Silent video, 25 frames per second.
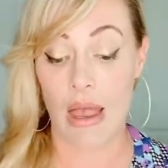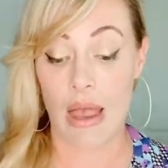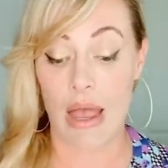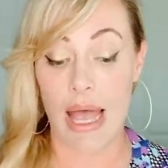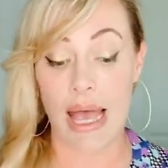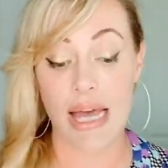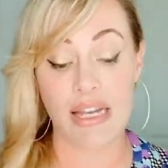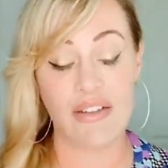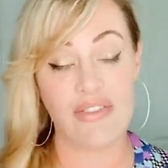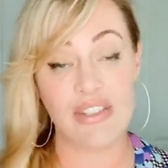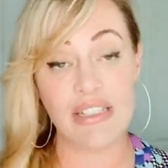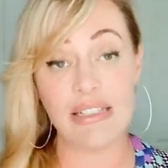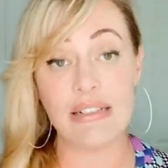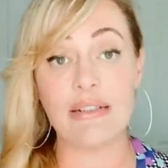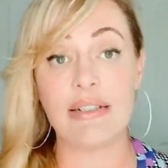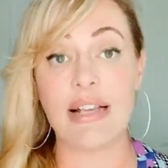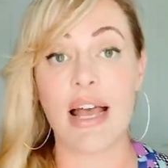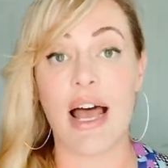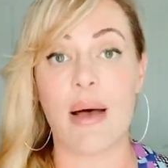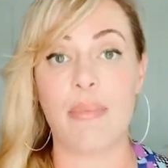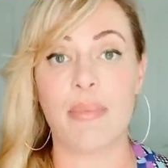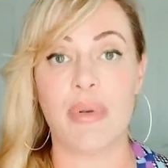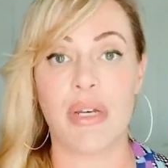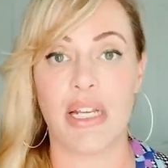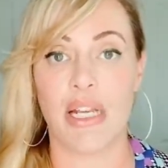And if this is
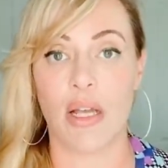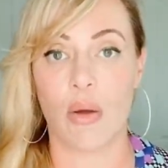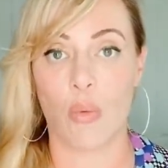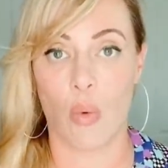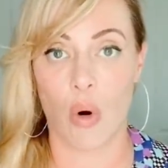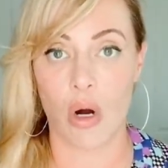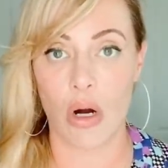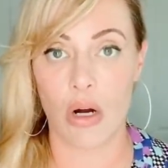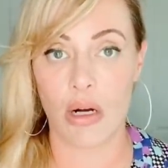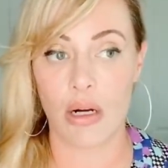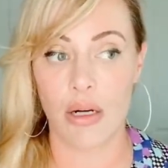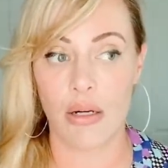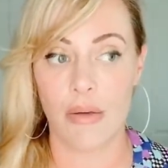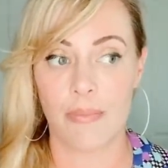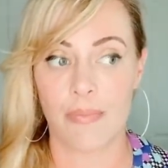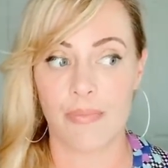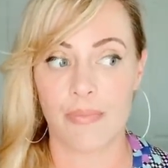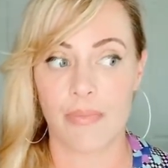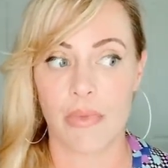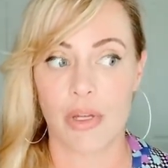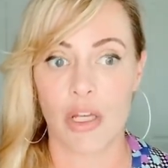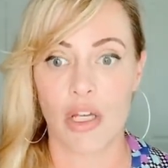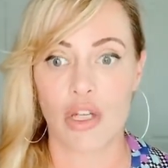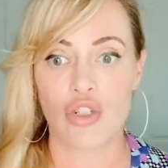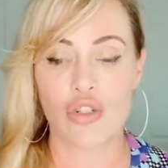happening at work,
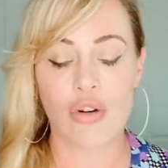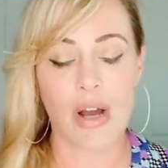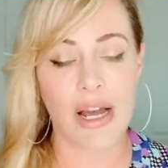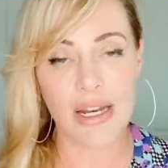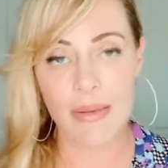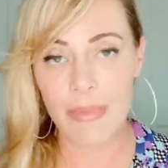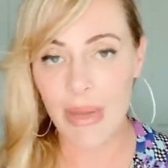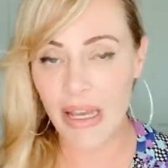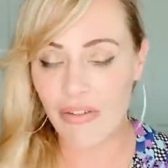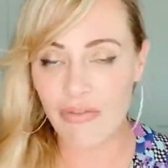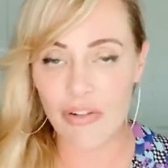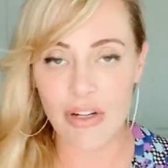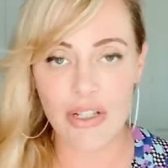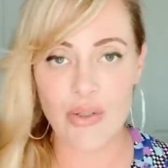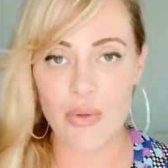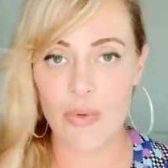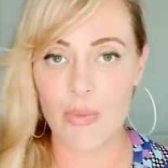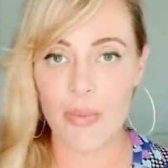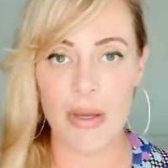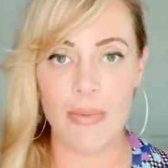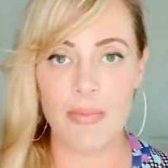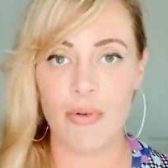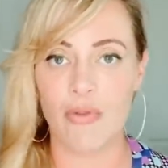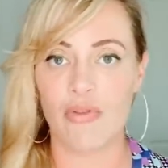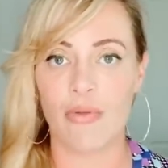try to make friends with
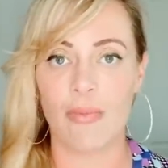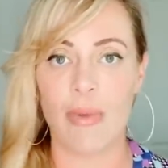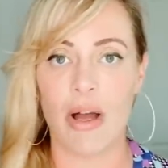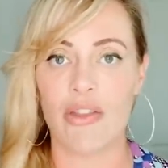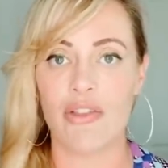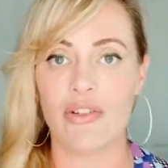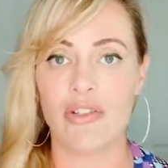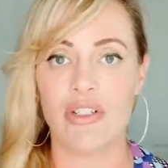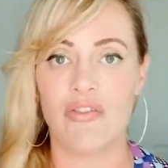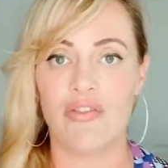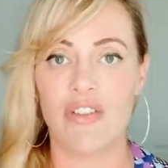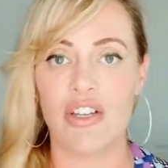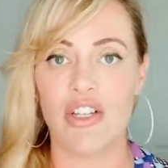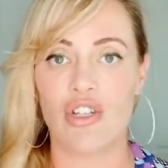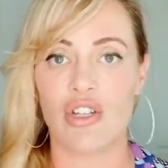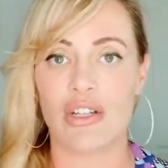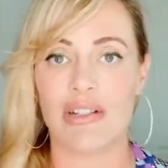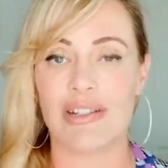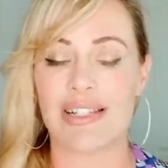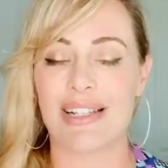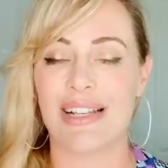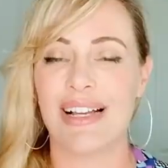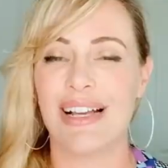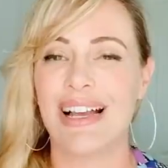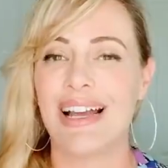people from other
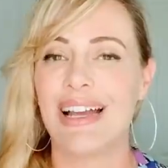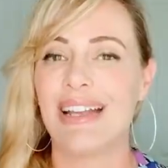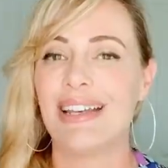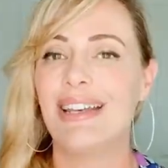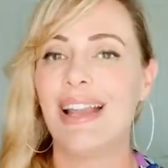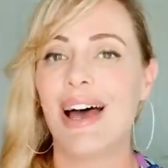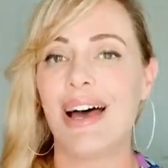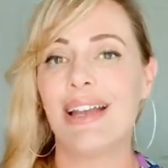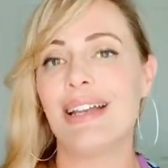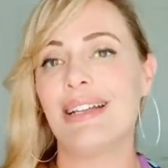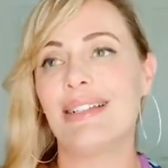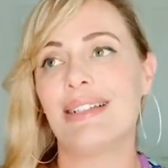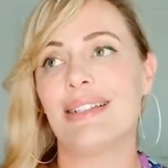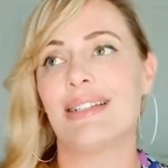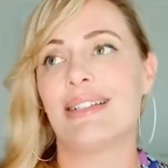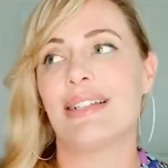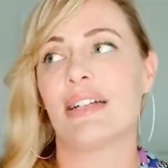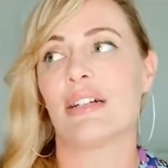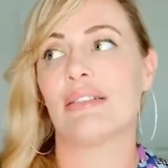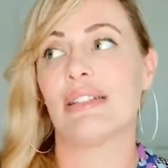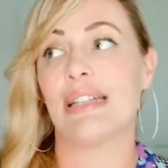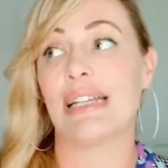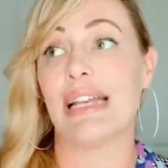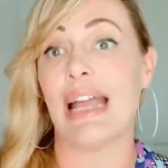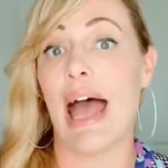divisions, not
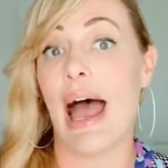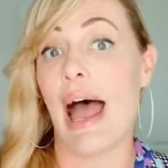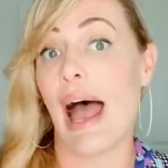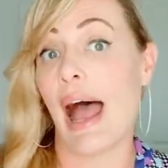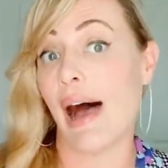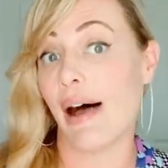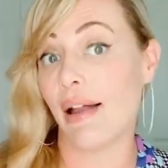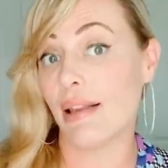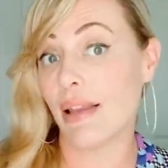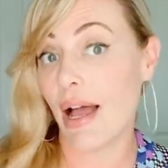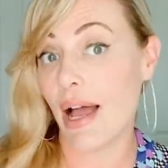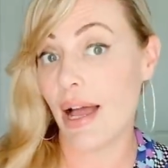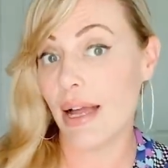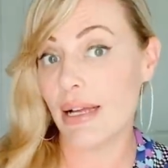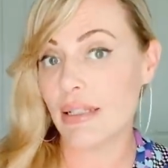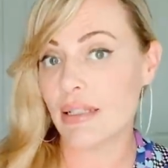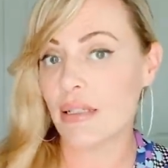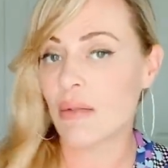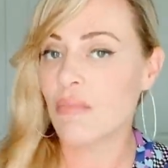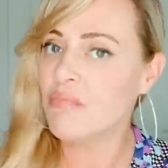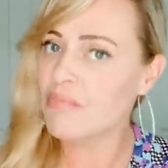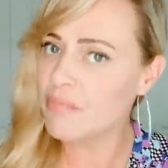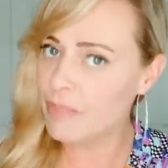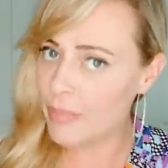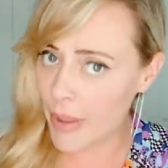necessarily allies,
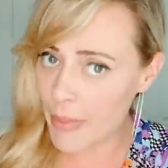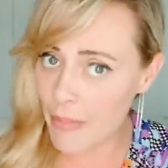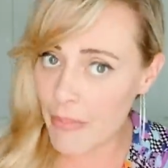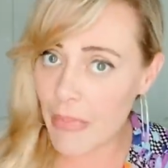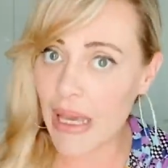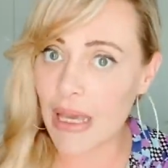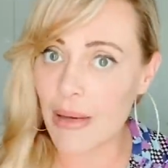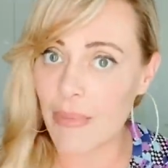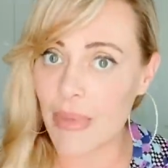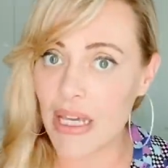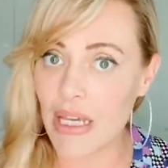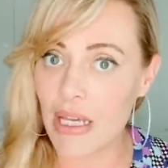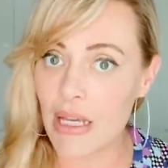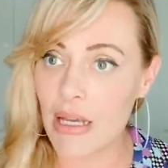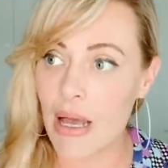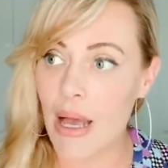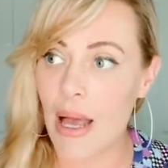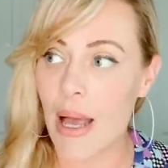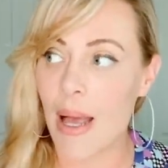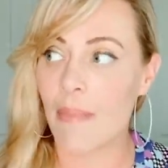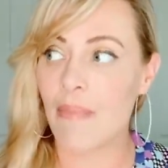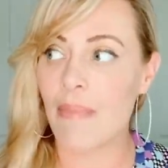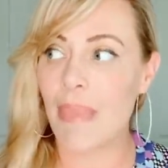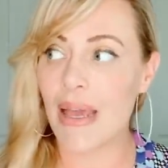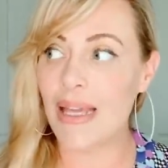but maybe,
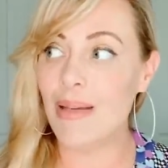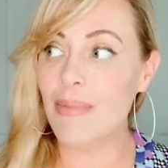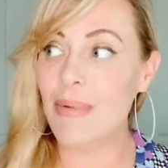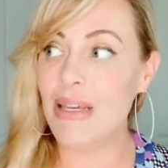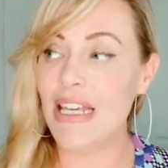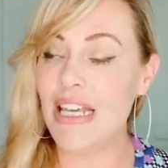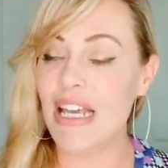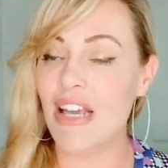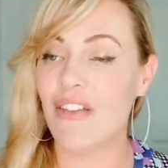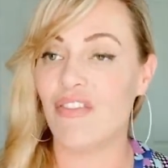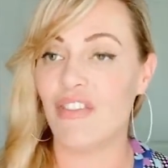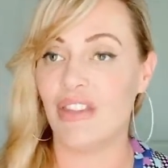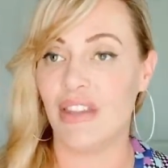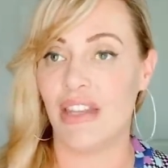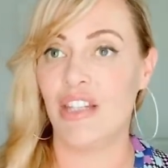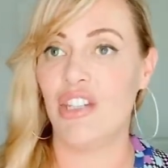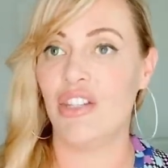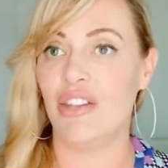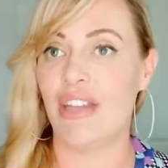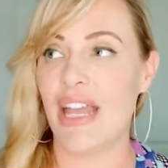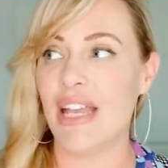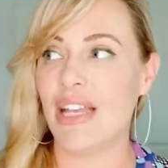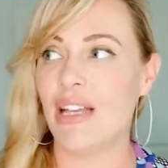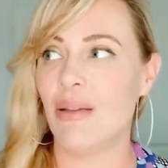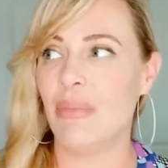maybe if
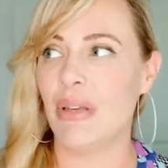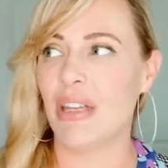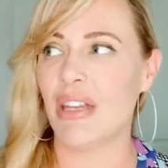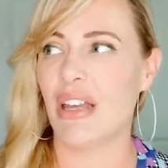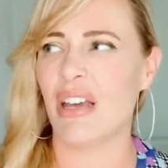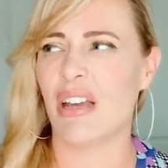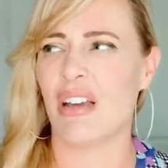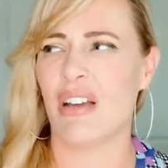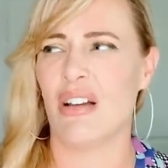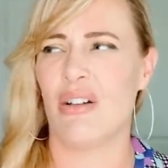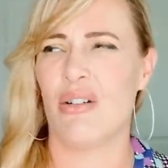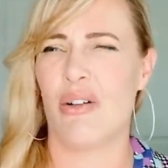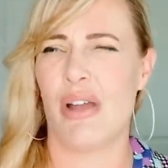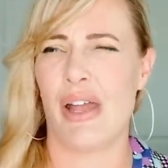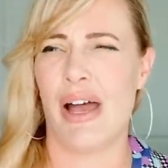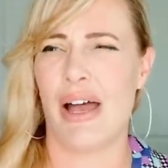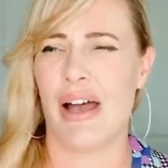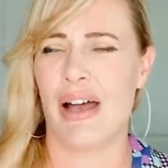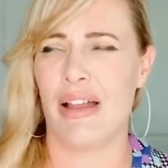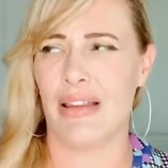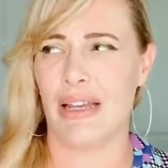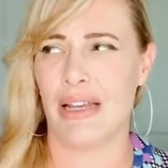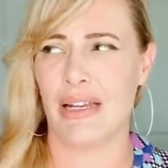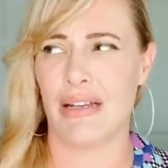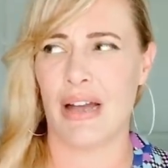they can be like, oh yeah,
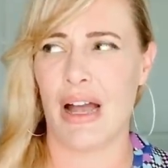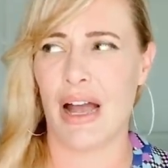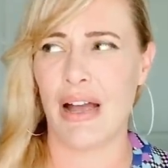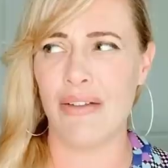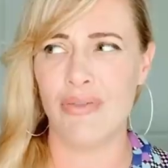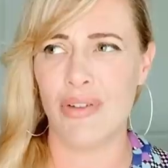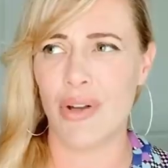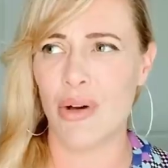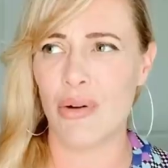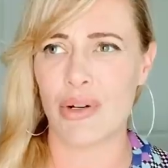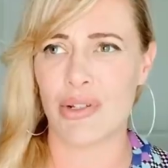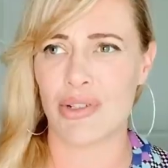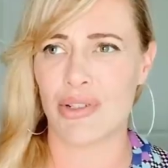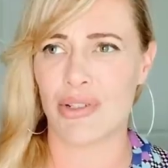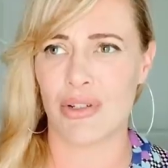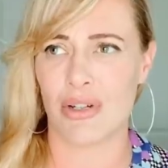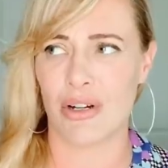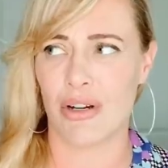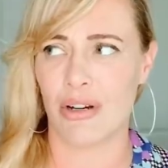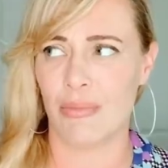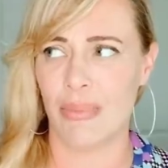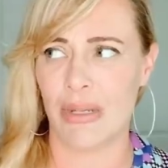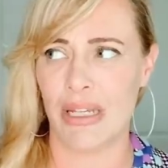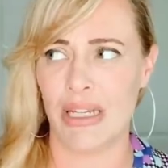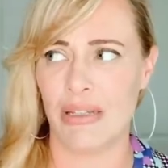like I've noticed
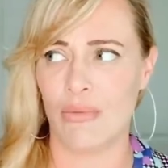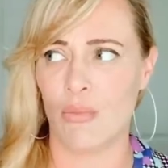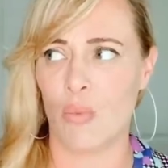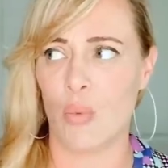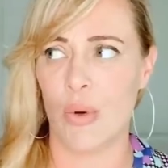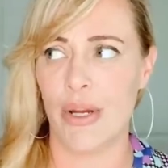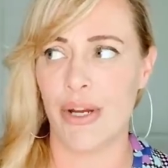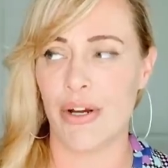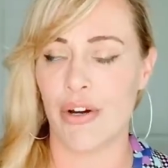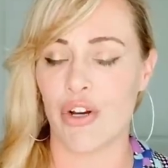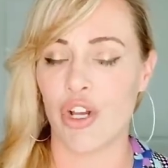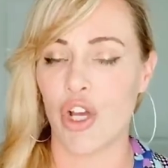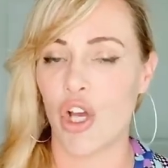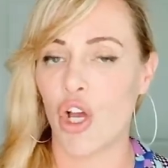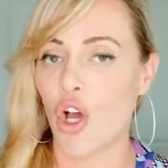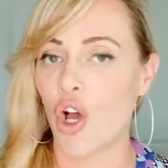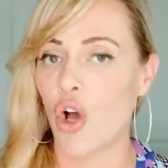her being weird.